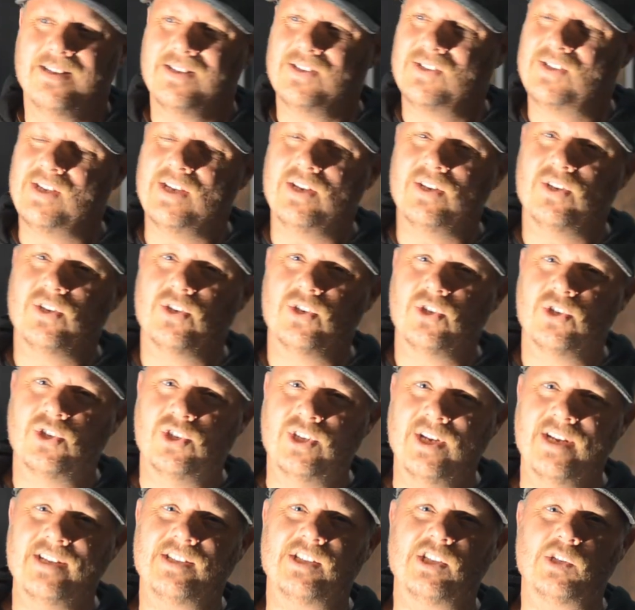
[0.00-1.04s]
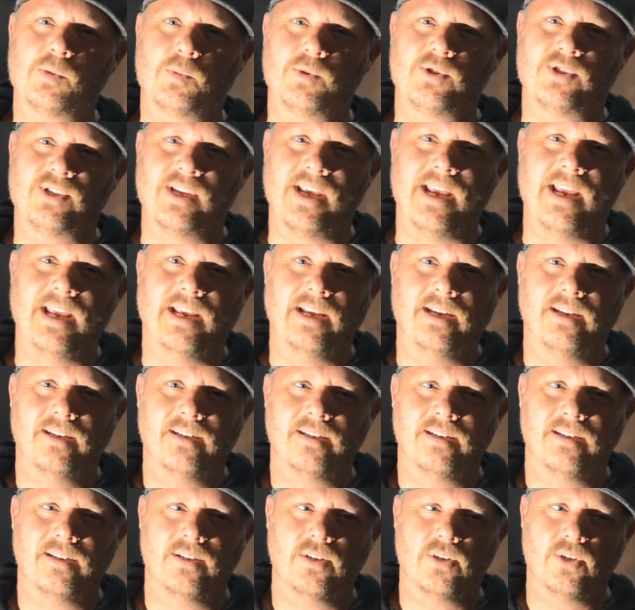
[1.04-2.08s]
See, Jesus was
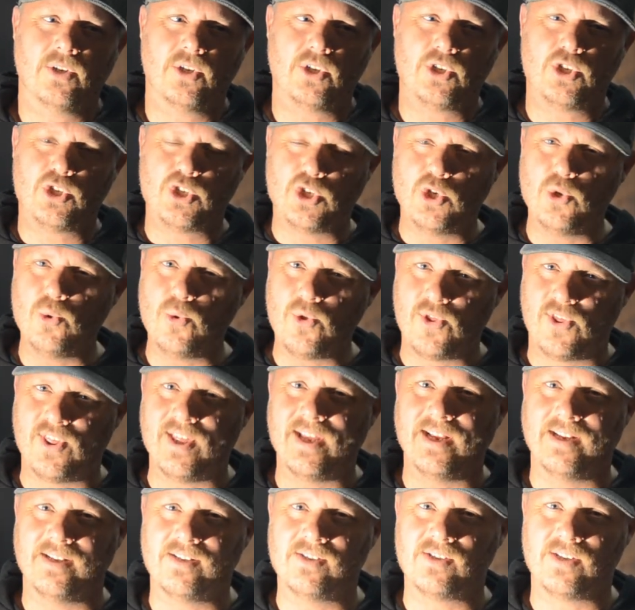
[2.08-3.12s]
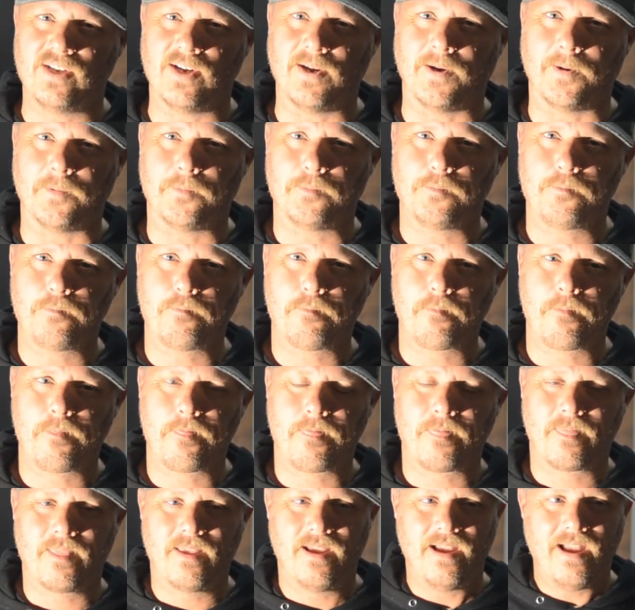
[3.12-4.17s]
saying two things here.
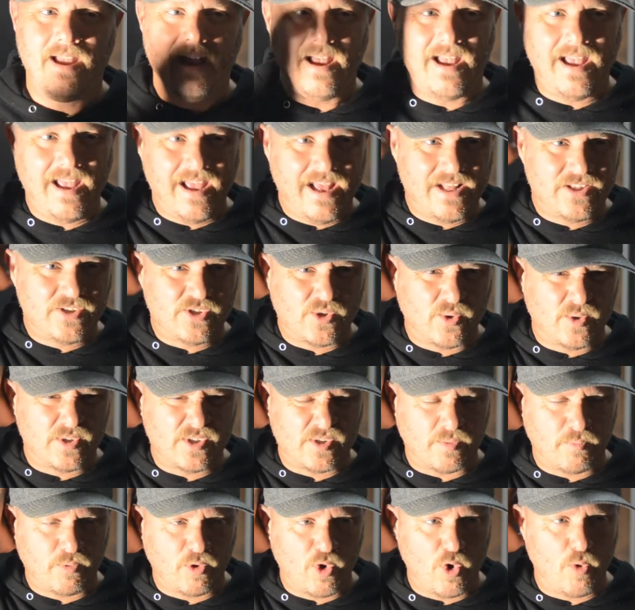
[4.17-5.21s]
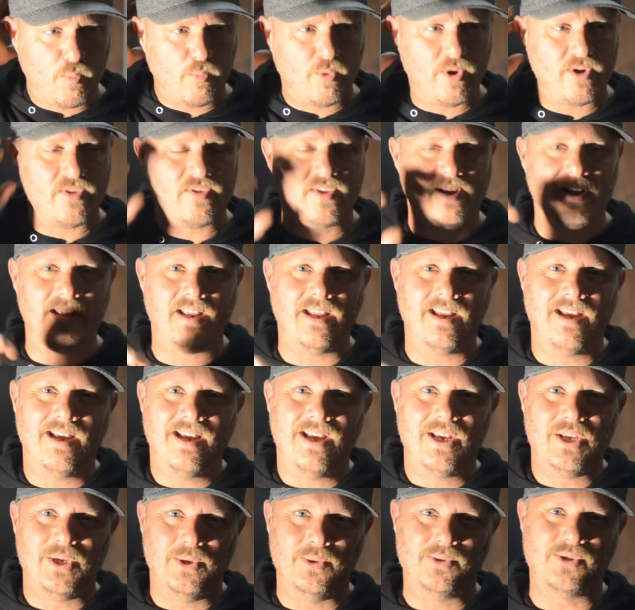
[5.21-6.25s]
And so it's appropriate that he
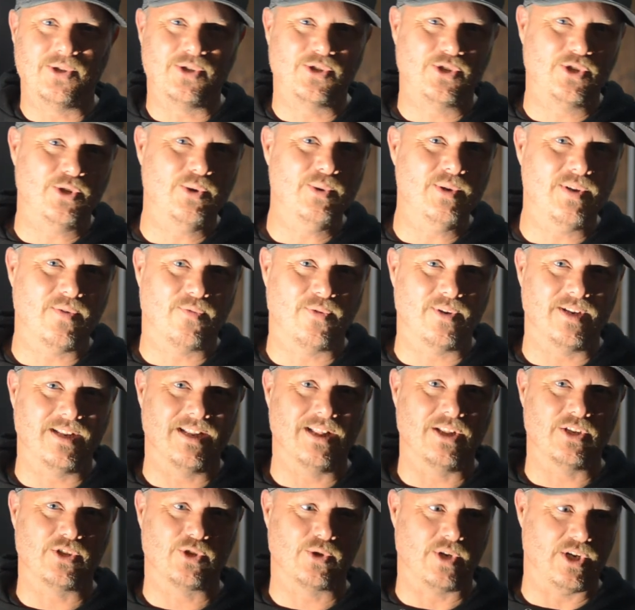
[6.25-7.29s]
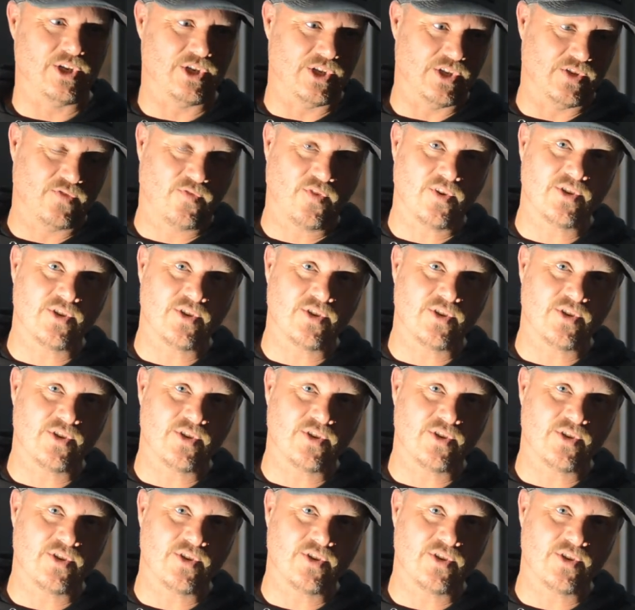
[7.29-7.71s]
uses two different illustrations.